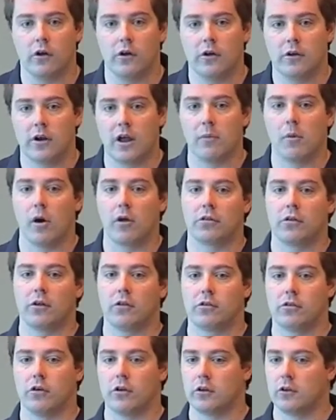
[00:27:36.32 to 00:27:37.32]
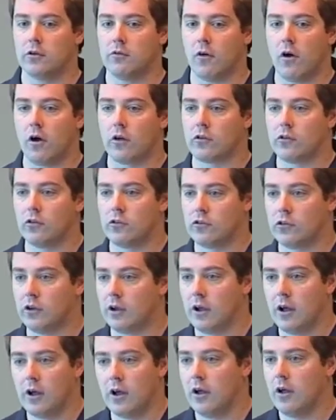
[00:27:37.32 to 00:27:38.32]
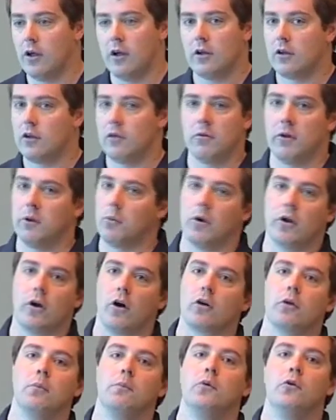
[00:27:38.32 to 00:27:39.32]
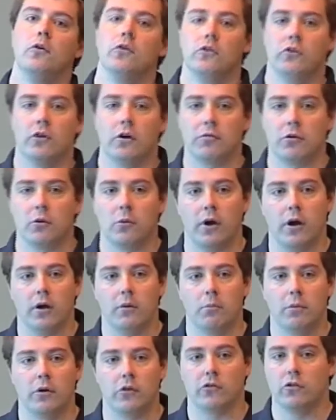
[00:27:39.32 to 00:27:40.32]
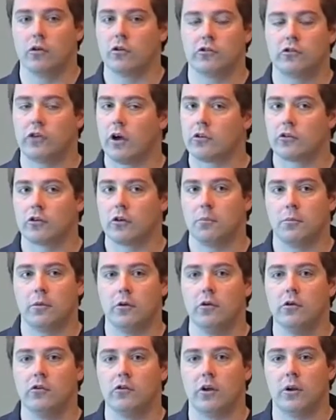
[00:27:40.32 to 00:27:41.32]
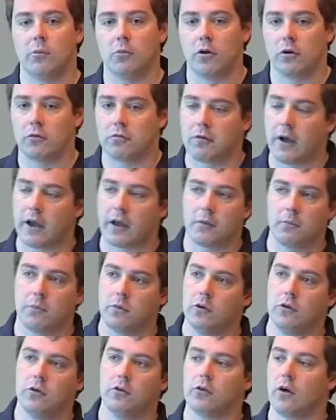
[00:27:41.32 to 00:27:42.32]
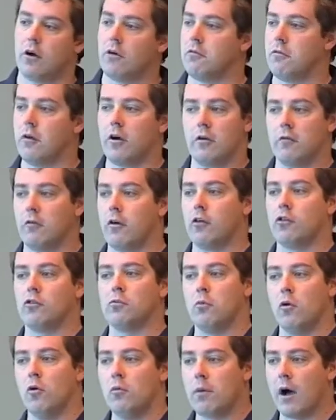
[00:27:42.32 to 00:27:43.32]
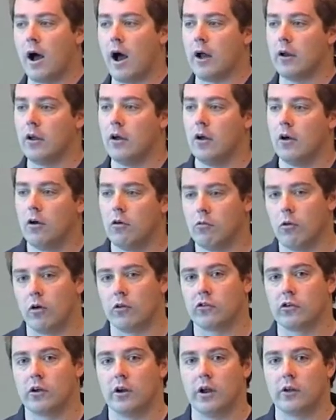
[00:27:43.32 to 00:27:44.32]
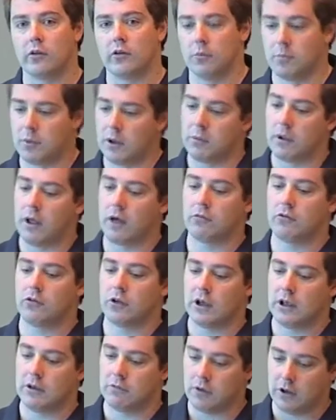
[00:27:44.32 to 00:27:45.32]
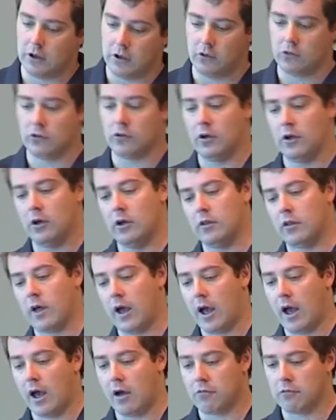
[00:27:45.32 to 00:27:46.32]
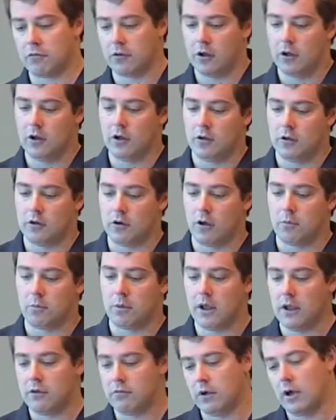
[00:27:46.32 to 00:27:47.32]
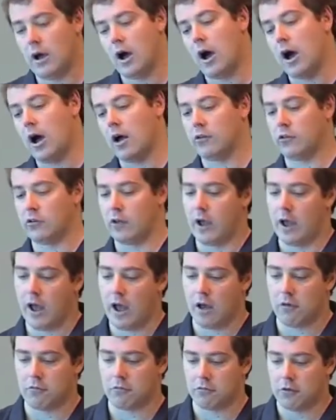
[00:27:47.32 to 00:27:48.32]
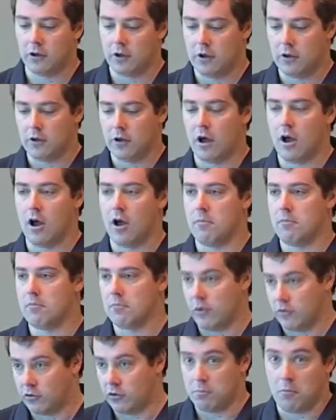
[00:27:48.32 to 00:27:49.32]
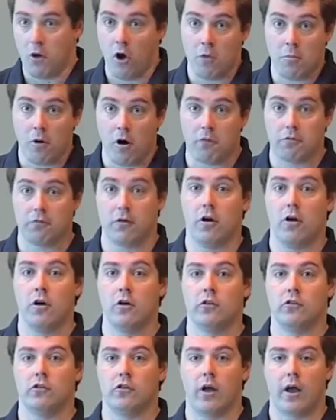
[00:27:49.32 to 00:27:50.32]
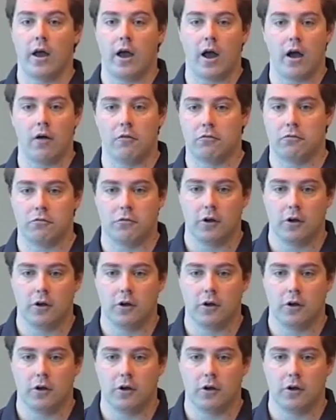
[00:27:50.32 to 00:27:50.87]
Now you might think thirty devices, gee, you've well, you've got computers everywhere, but it's not just computers anymore. In fact, computers are a very, very small part of what's connected. People have T Vs, they have, you know, P V Rs, they have, um, I say, mobile phones, they have